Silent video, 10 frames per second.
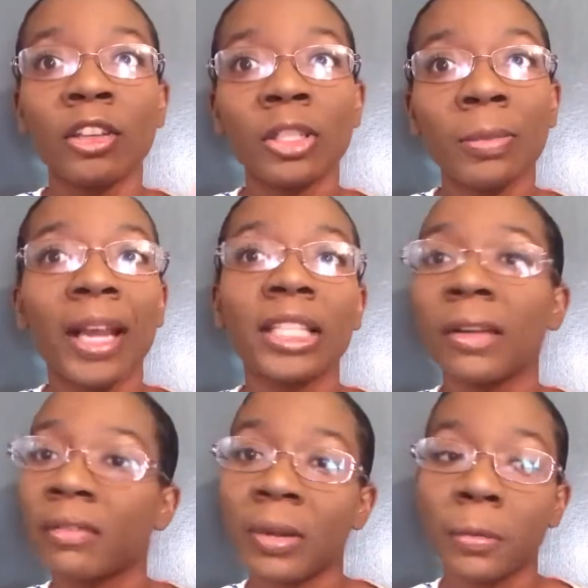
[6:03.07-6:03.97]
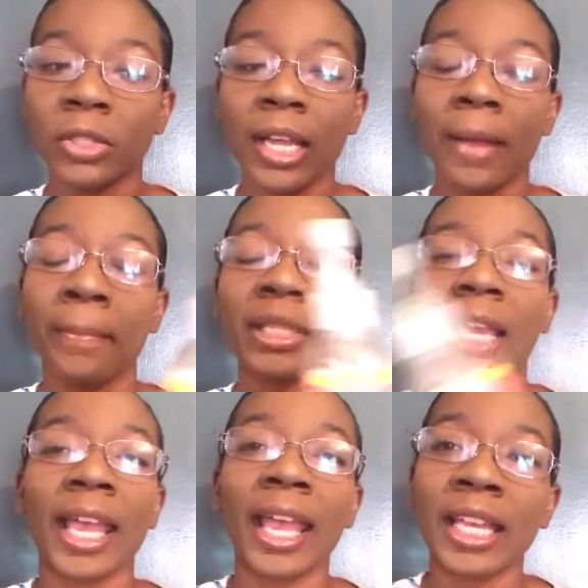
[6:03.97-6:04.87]
use it by itself a couple times,
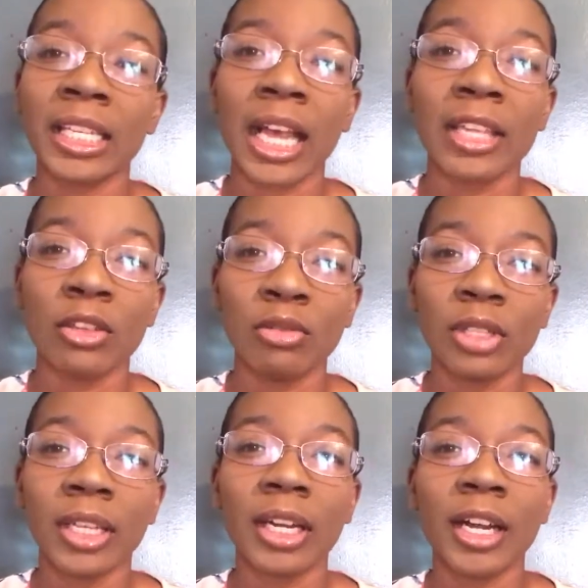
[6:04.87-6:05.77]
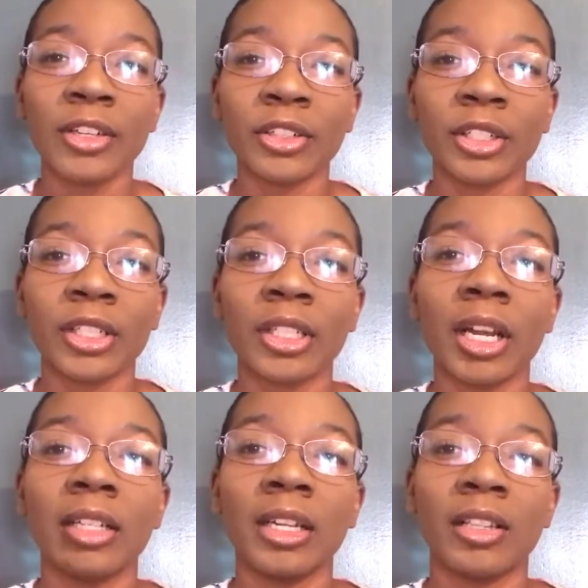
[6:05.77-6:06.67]
and I used it under
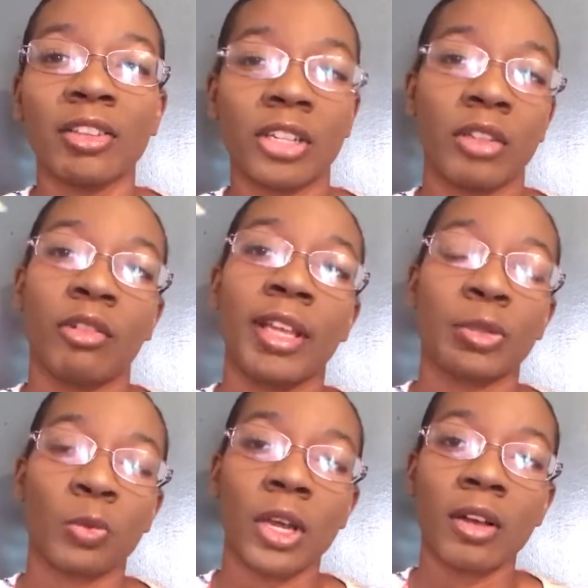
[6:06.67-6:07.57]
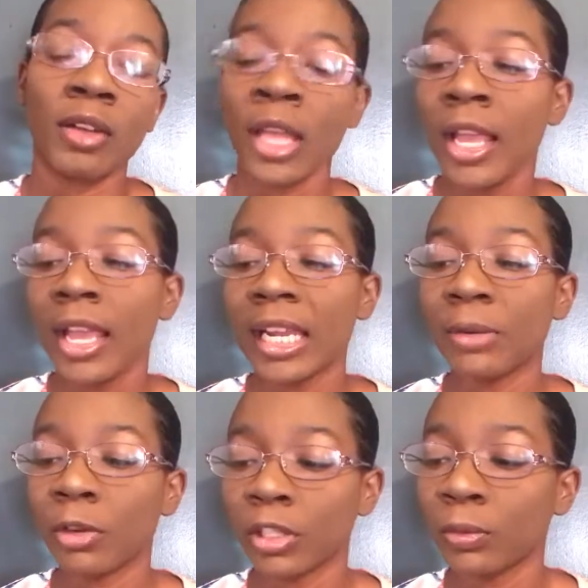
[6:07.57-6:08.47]
another gel as well, and it
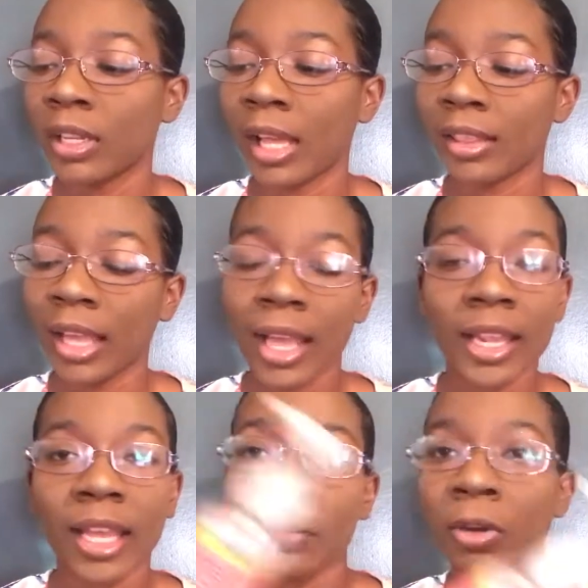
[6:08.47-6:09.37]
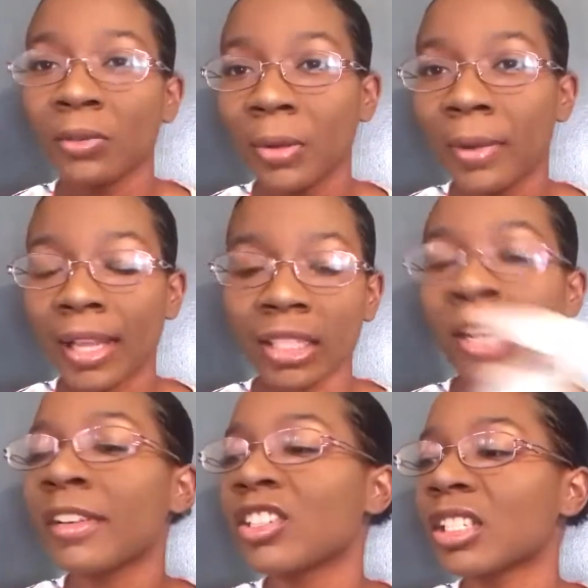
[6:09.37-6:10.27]
worked well like that, and it worked well by
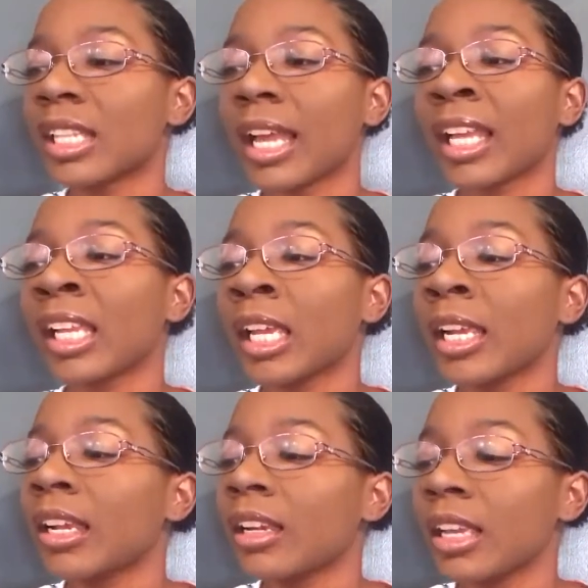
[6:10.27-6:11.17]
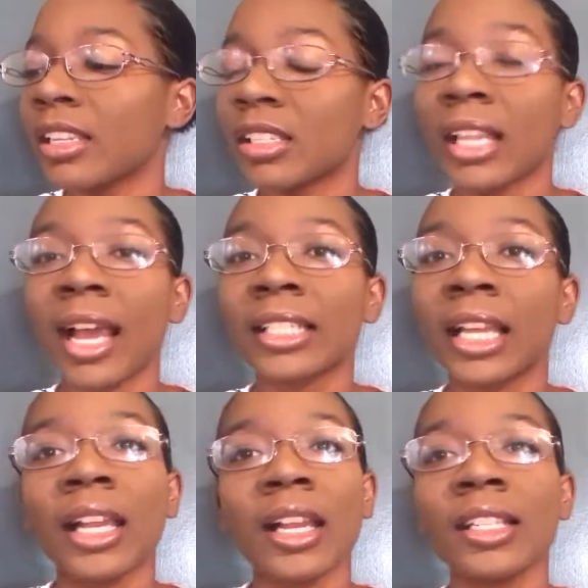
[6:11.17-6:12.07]
itself. It's just that it's like I
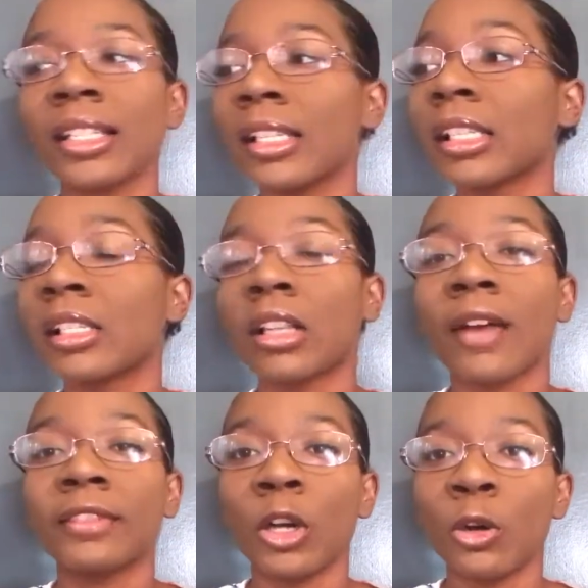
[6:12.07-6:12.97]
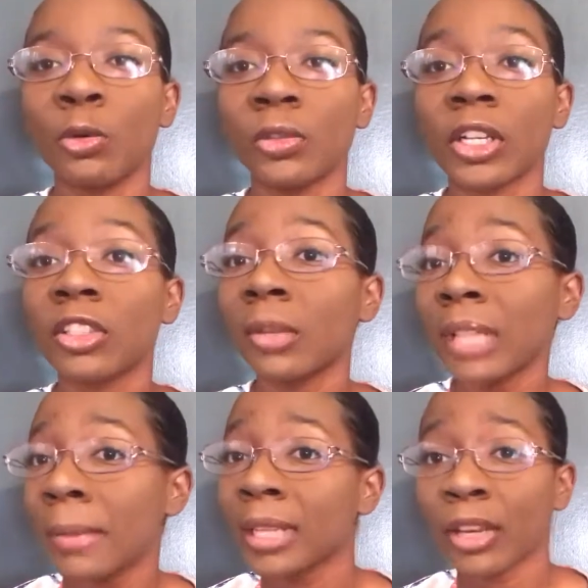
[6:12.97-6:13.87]
said, it's a softer hold. So
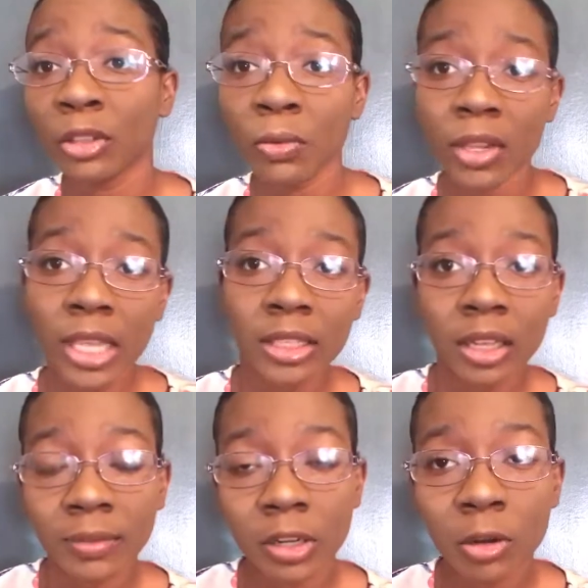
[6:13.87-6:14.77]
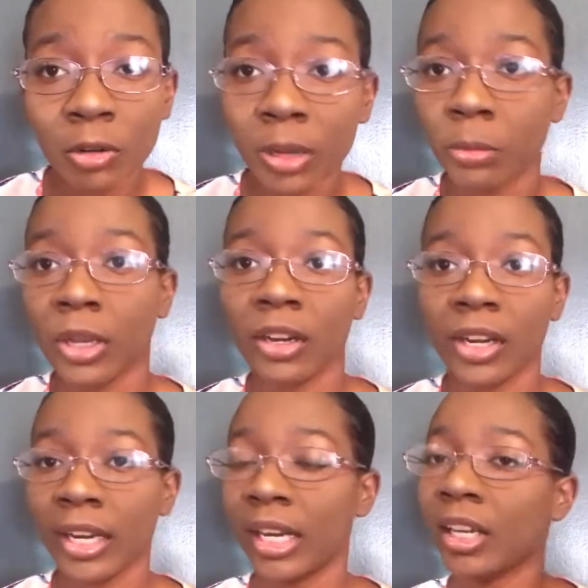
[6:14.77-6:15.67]
sometimes I do want that softer hold and bigger
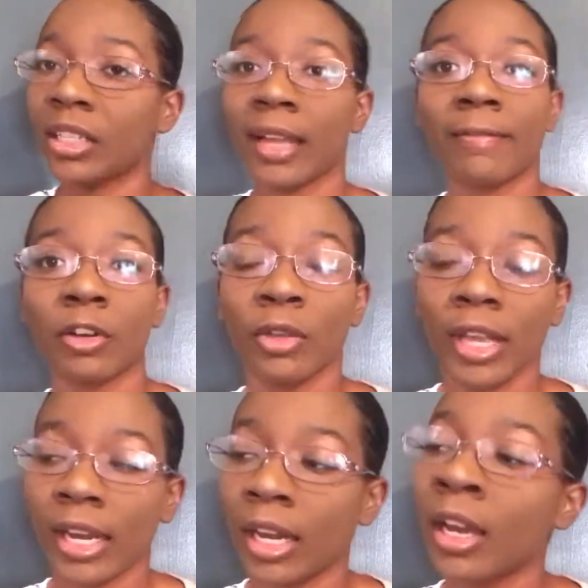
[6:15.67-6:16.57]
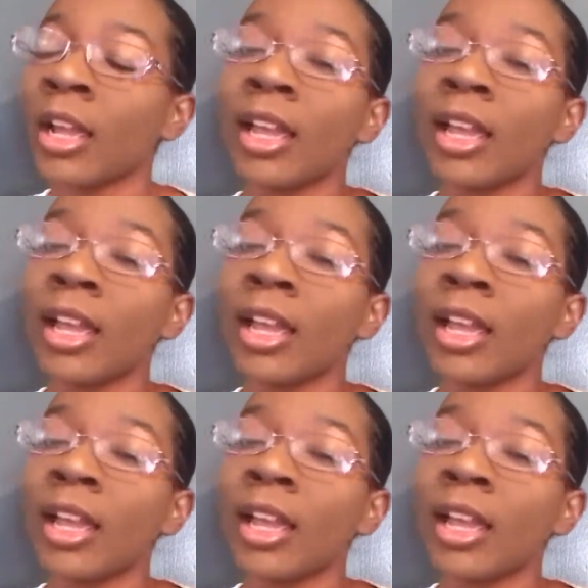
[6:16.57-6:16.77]
hair and like furry hair,